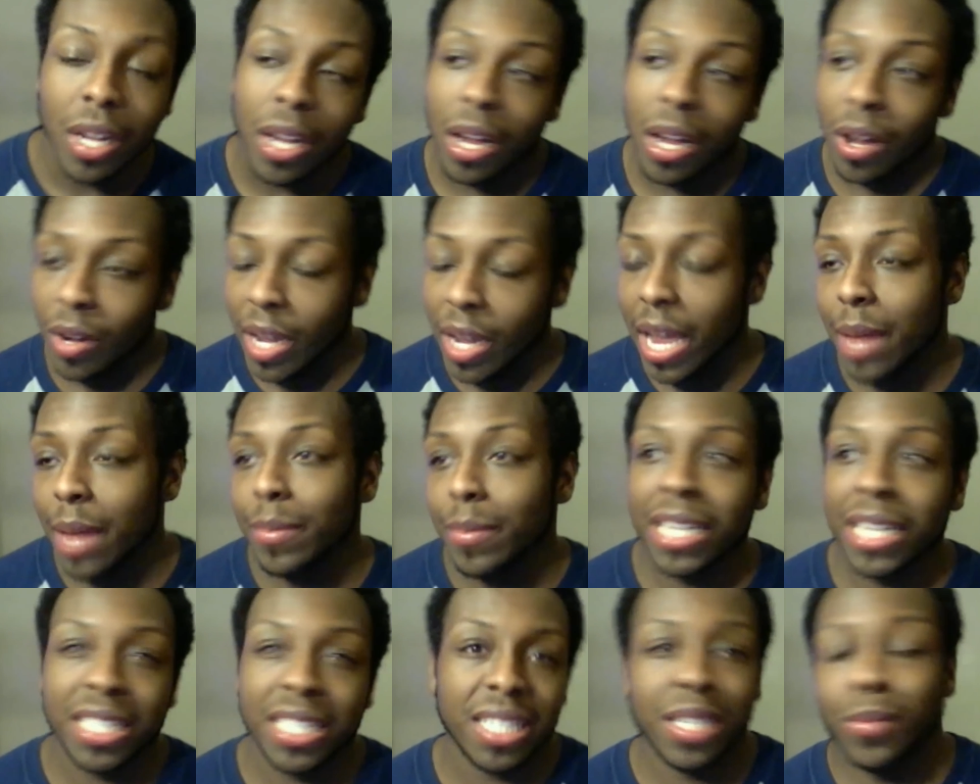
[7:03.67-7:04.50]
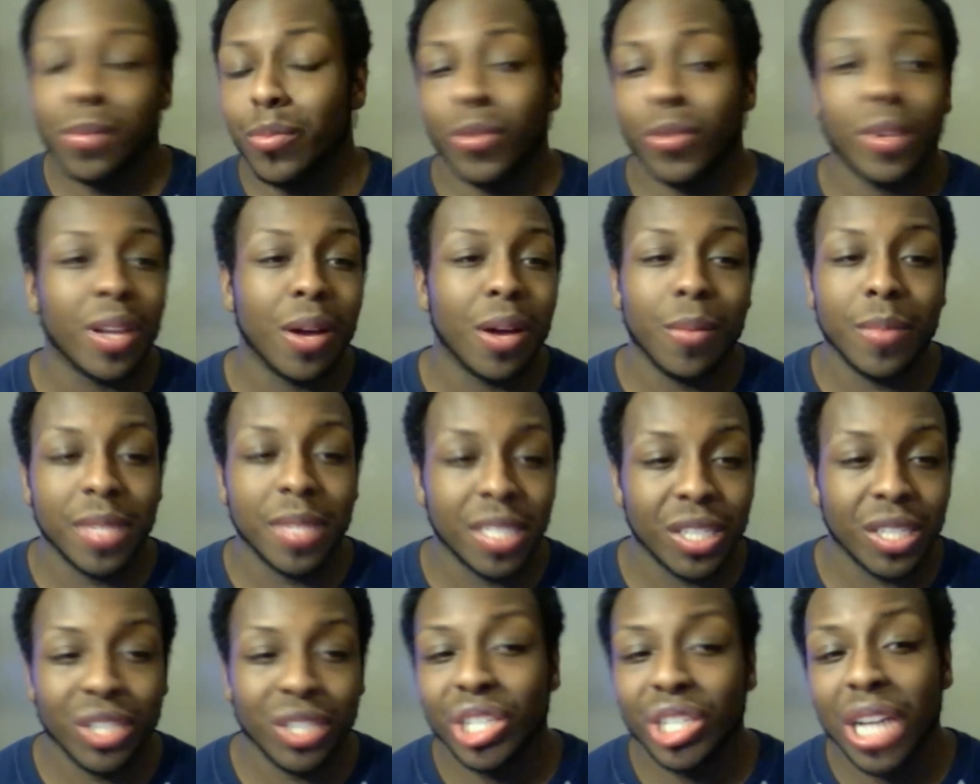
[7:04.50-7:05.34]
Okay, I'm not sleeping with no
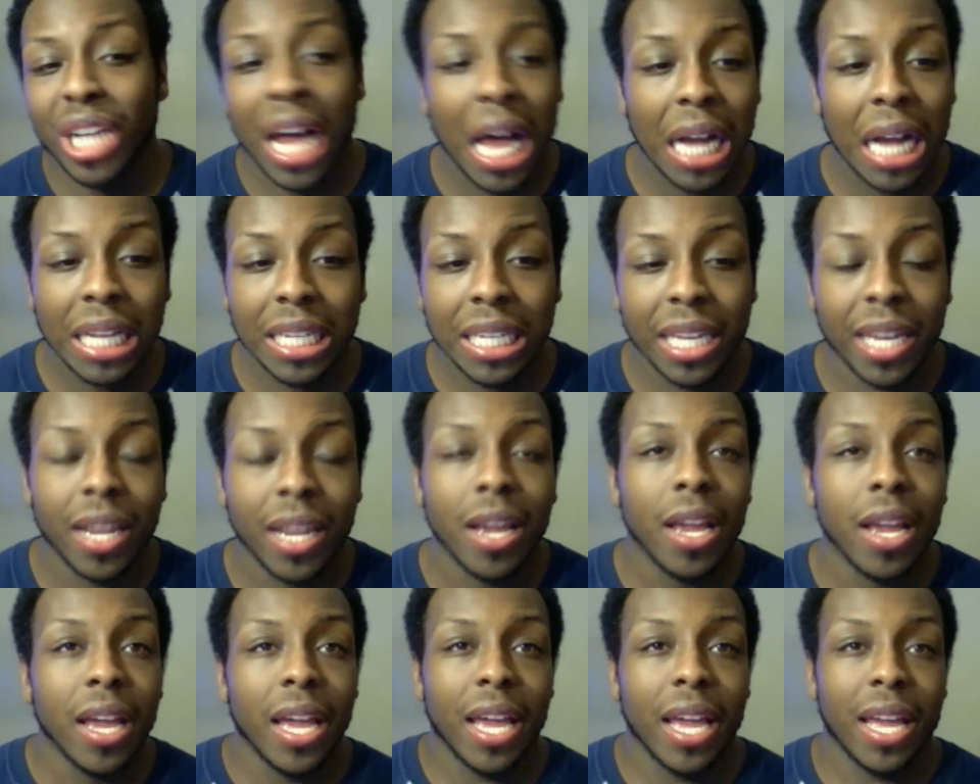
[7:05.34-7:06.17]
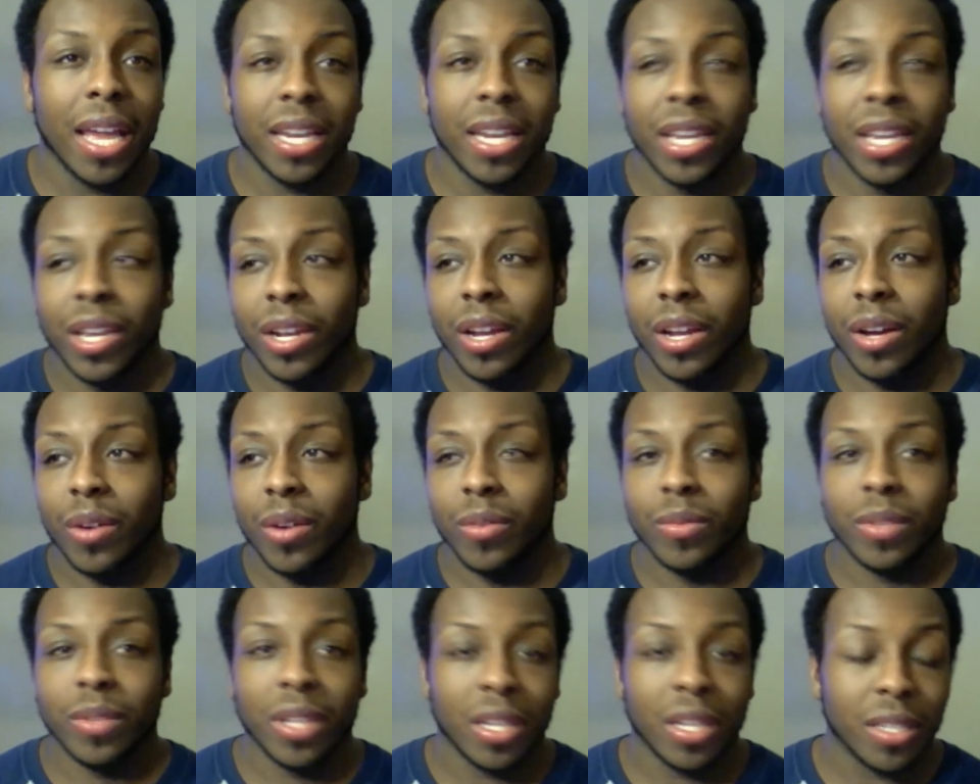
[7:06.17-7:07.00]
Mr. Chocolate. And you
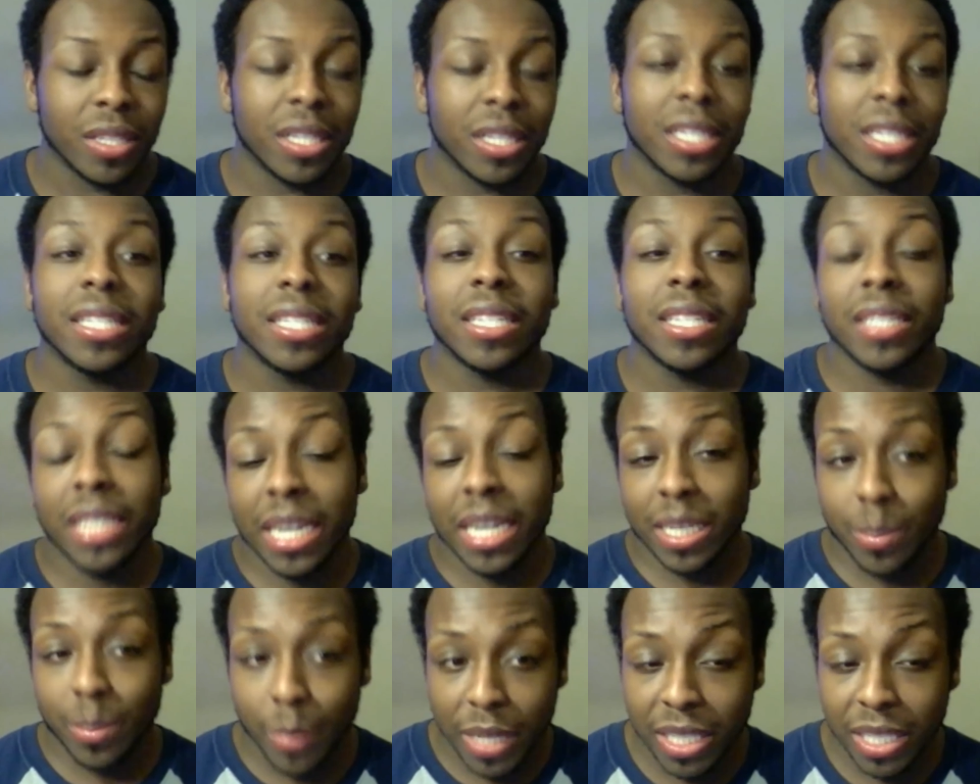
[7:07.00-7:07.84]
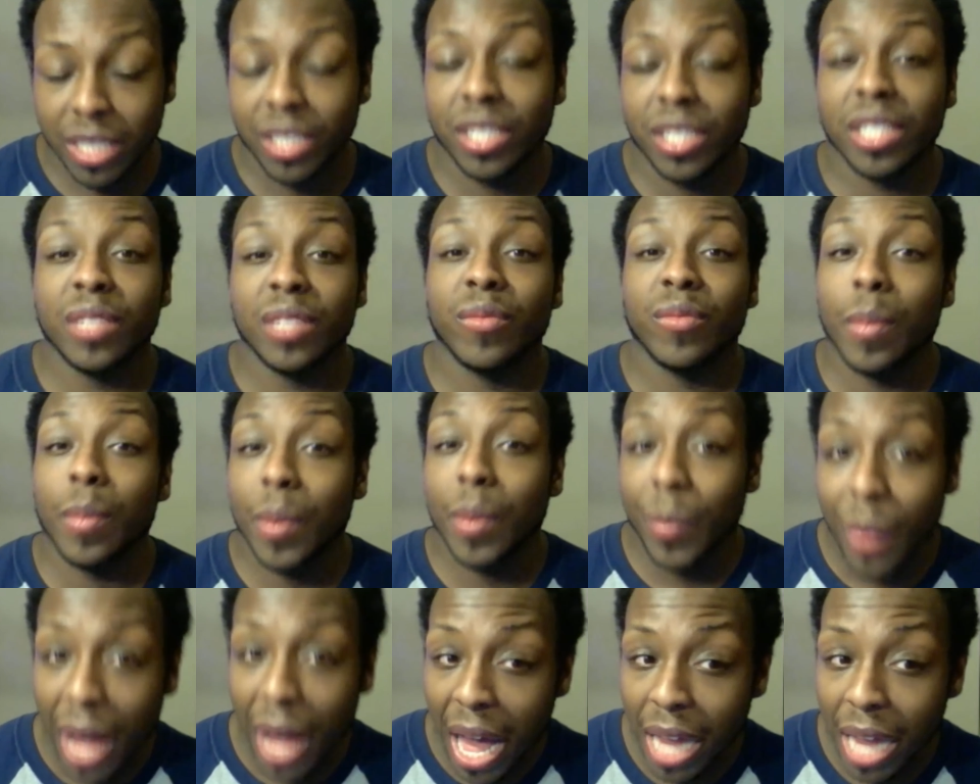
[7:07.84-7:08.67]
know, uh, these are text messages from
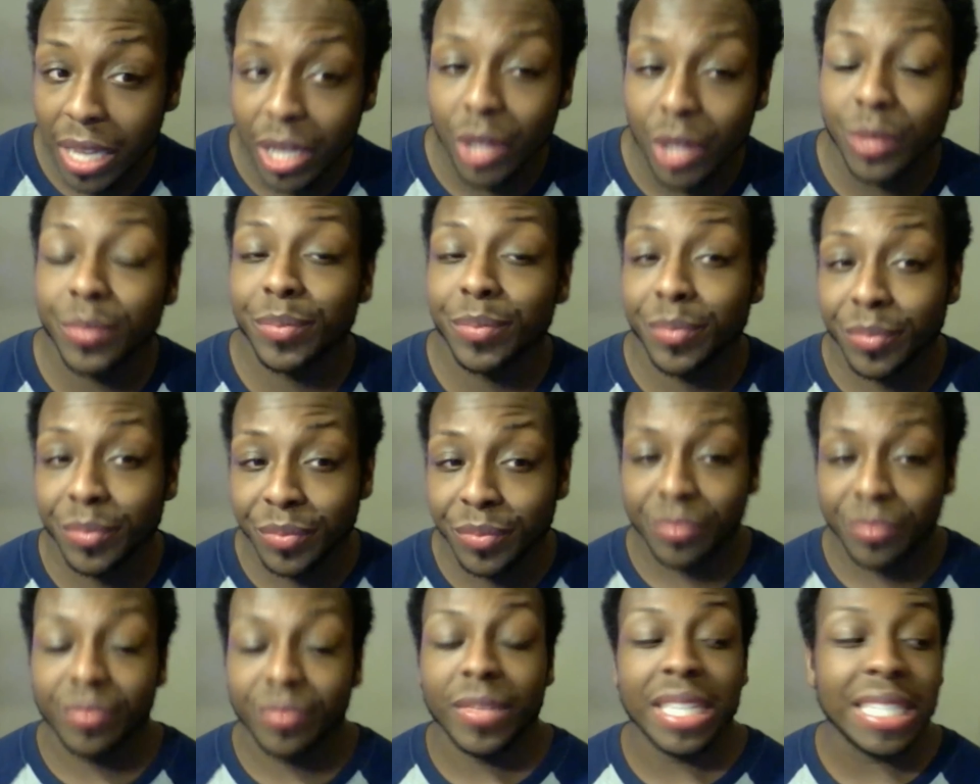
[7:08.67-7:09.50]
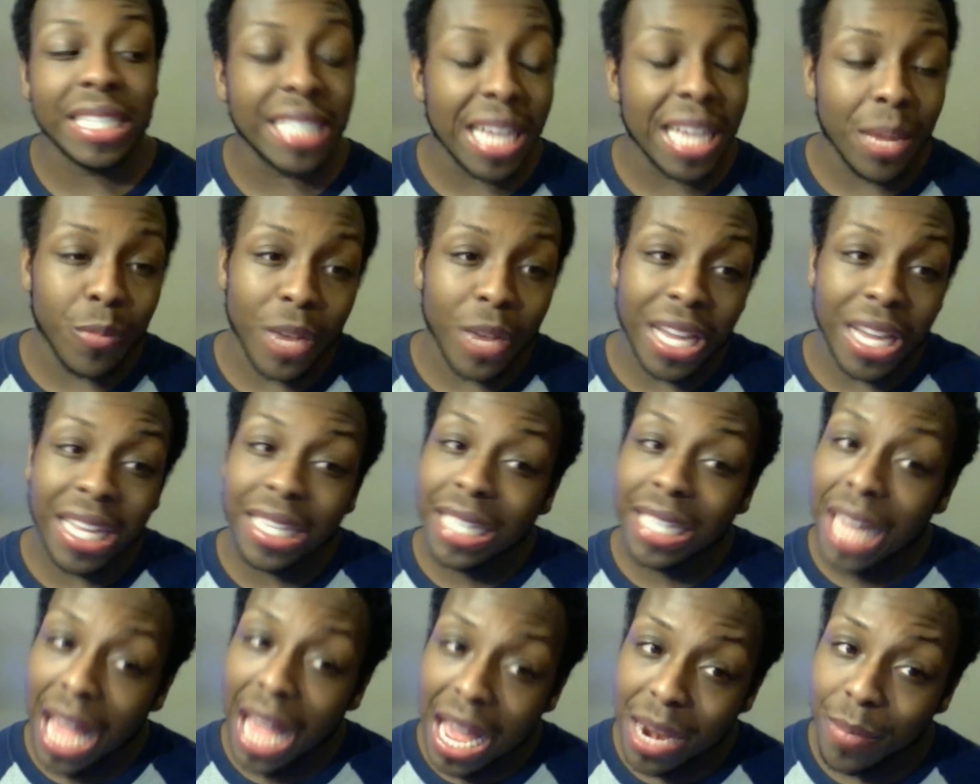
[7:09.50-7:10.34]
Apollo. Mm-hmm, the same way he
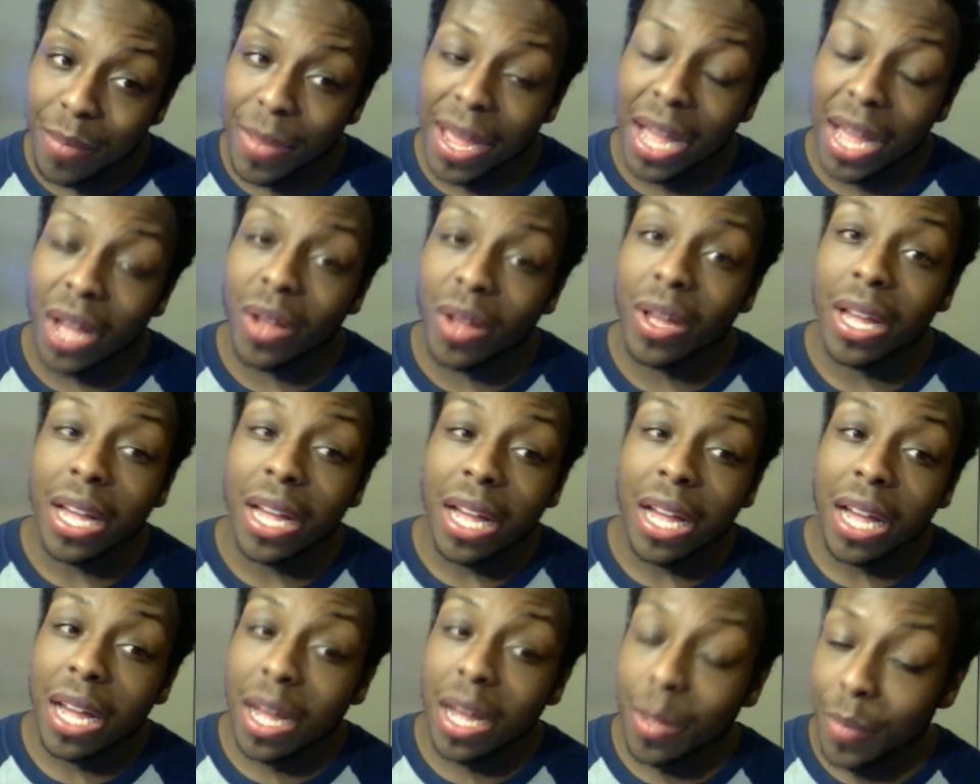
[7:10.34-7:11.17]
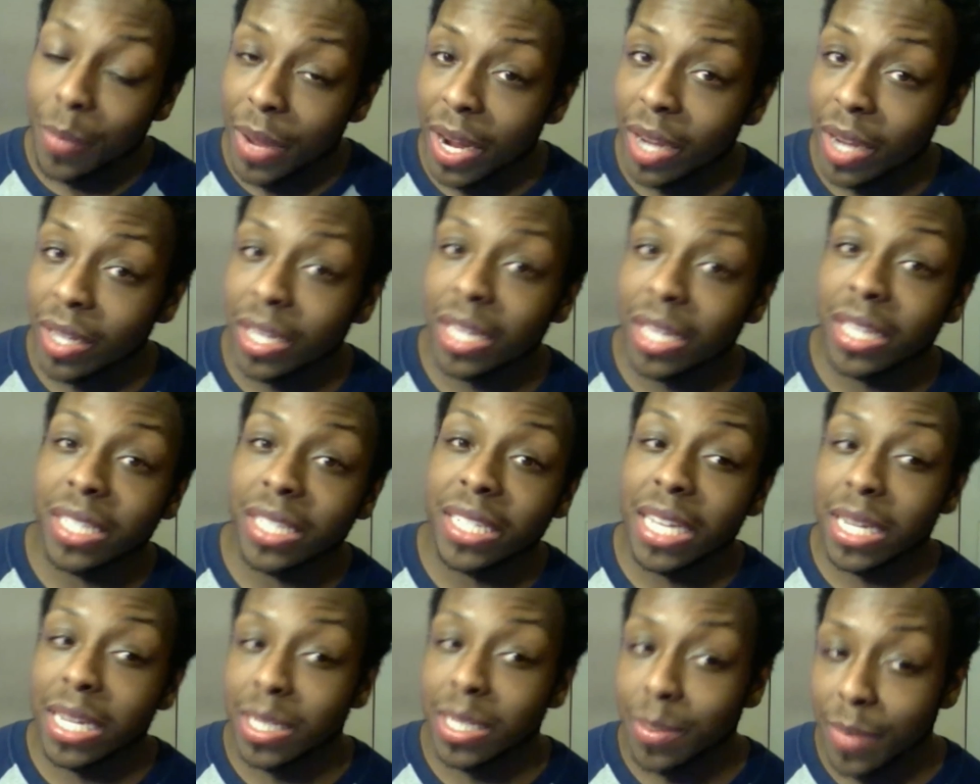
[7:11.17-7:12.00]
lied about apparently the
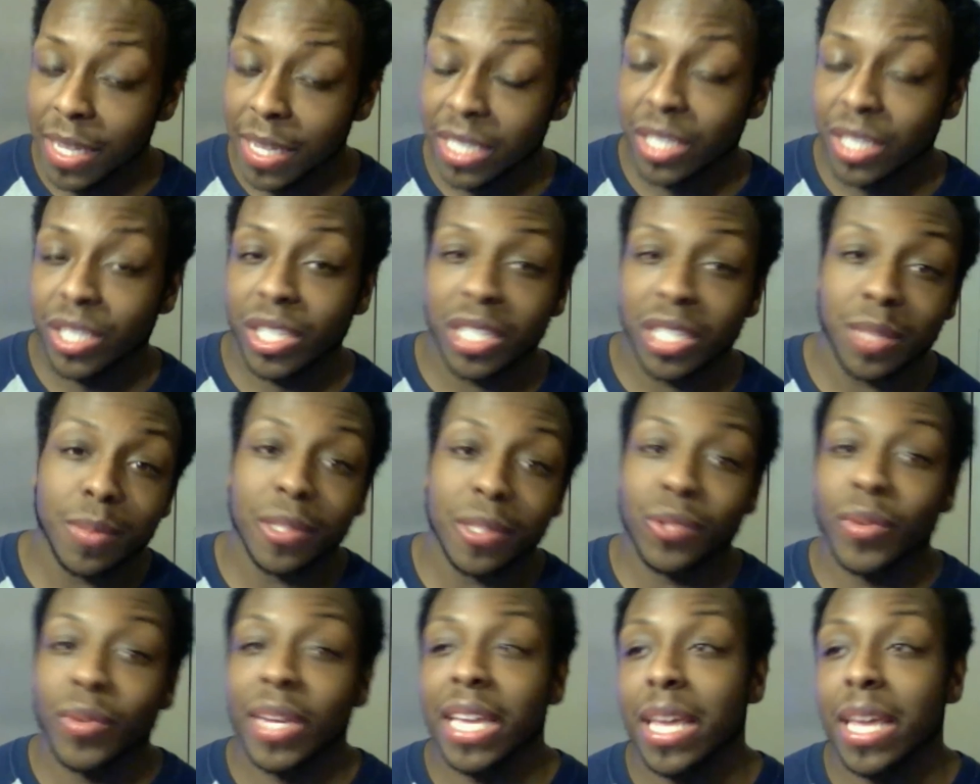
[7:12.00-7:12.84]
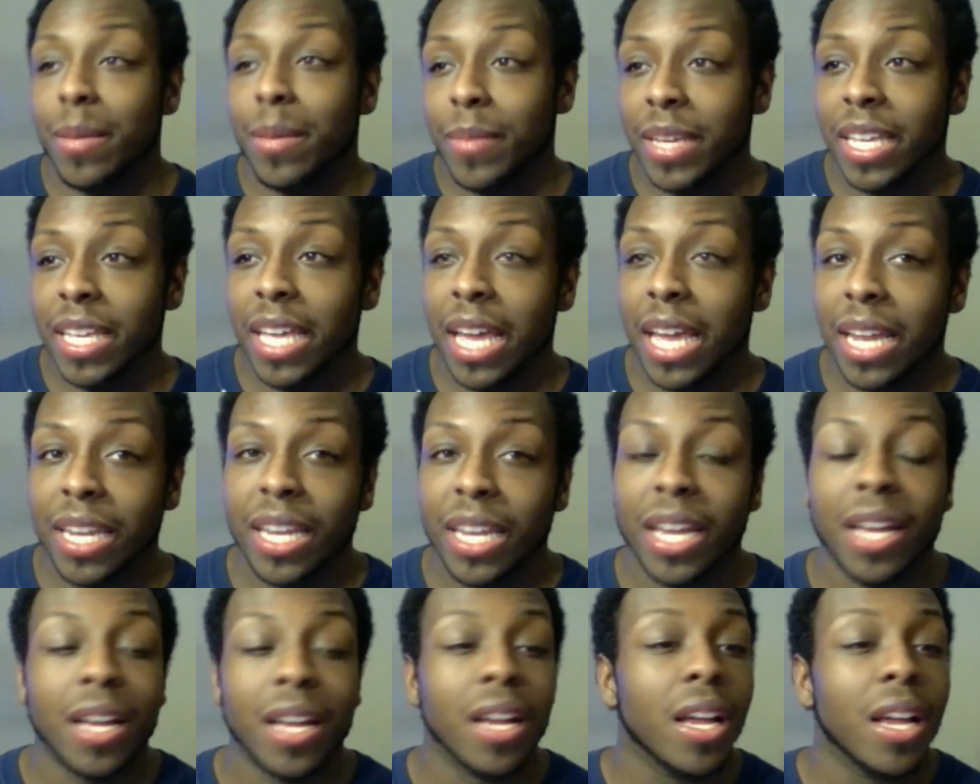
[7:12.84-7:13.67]
text messages between him and
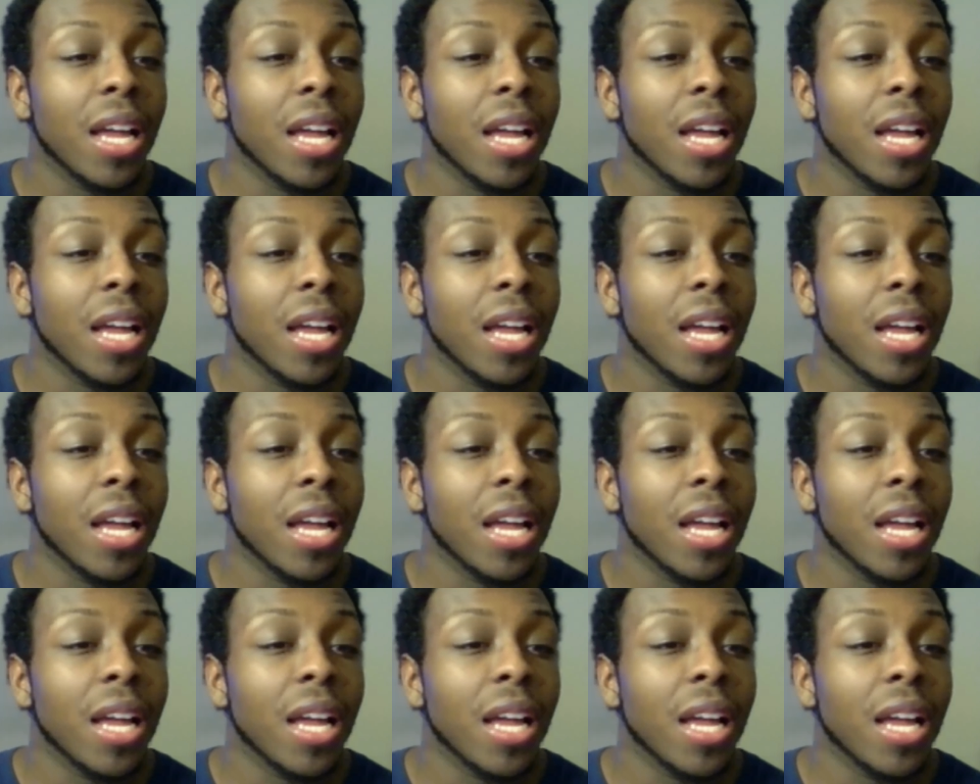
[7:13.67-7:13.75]
Kenya.